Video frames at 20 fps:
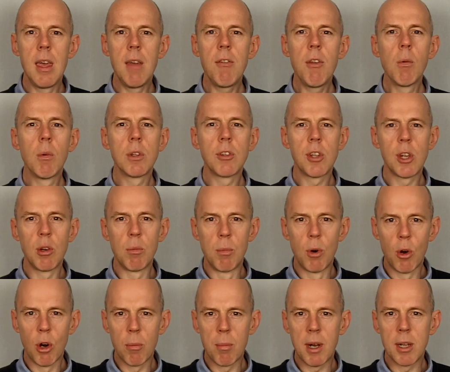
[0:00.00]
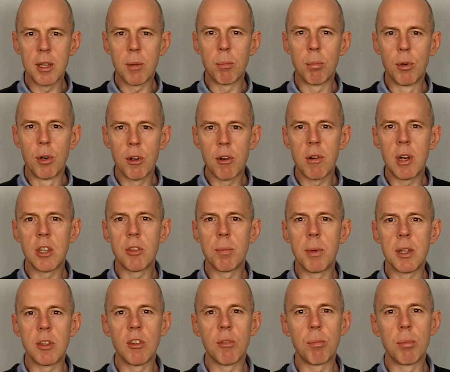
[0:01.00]
If you want to know more about the broader
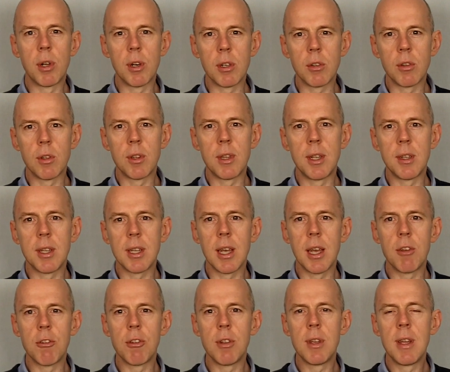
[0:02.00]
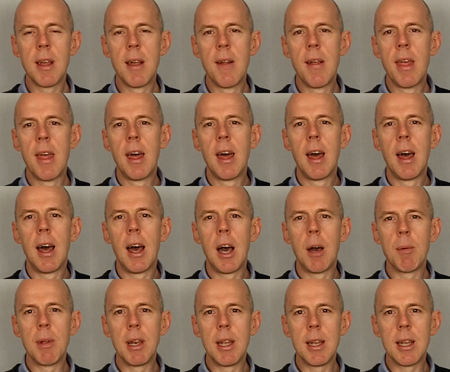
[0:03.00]
aspects of product authentication,
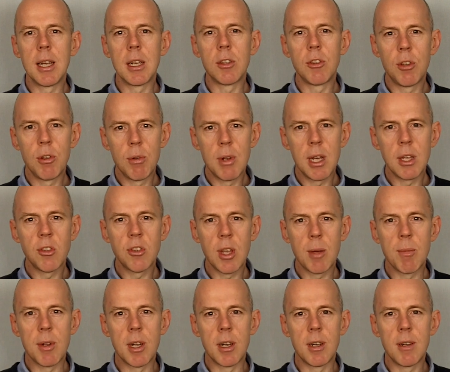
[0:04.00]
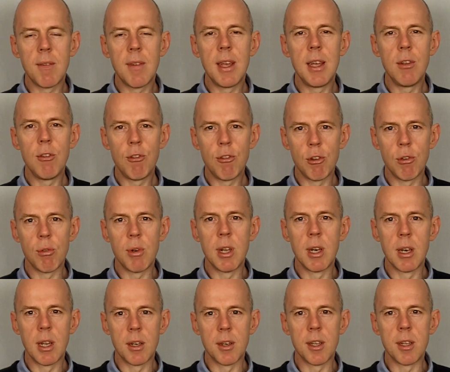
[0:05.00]
I'll be leading a 2-day seminar in June
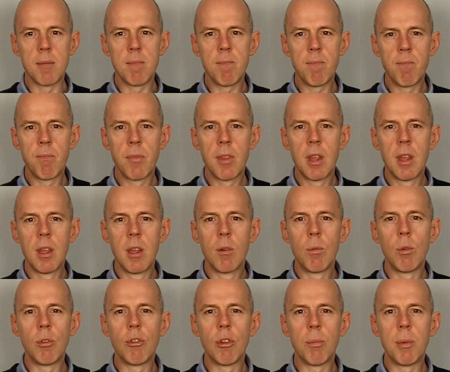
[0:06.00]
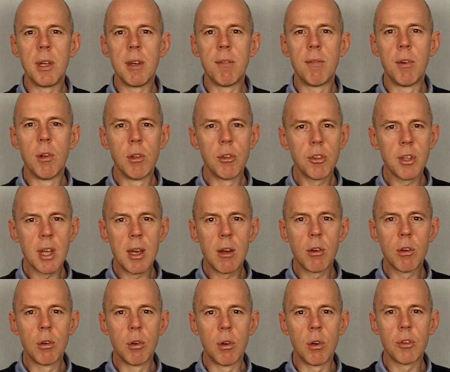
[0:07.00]
in London, which will be a
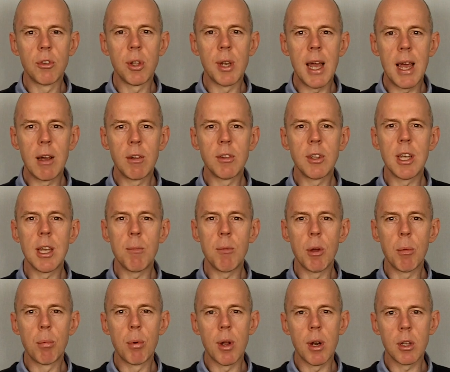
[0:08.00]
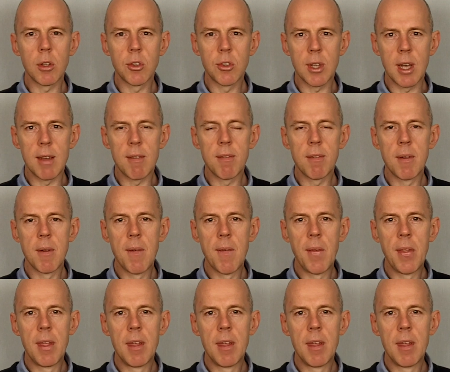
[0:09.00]
full-scale course on how to keep your products safe,